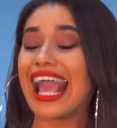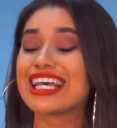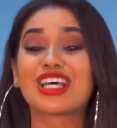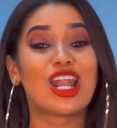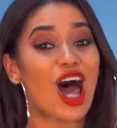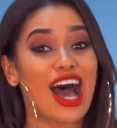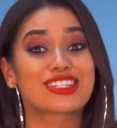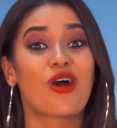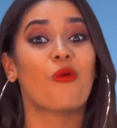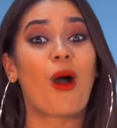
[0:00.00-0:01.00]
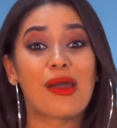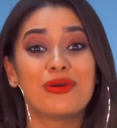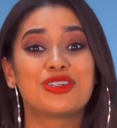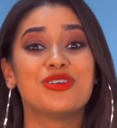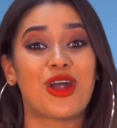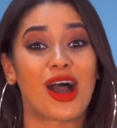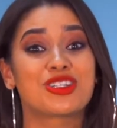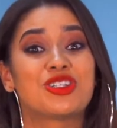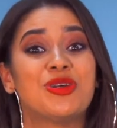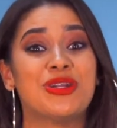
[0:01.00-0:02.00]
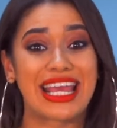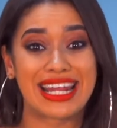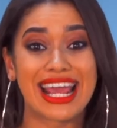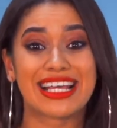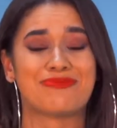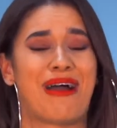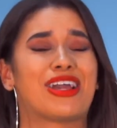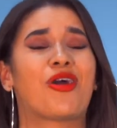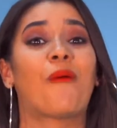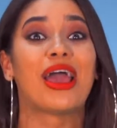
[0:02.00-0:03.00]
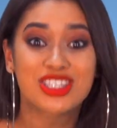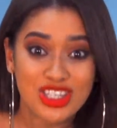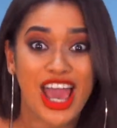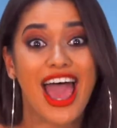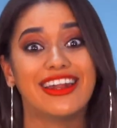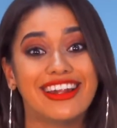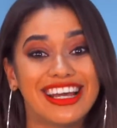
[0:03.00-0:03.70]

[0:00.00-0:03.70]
It's a lot. Why would you not tune in is my question.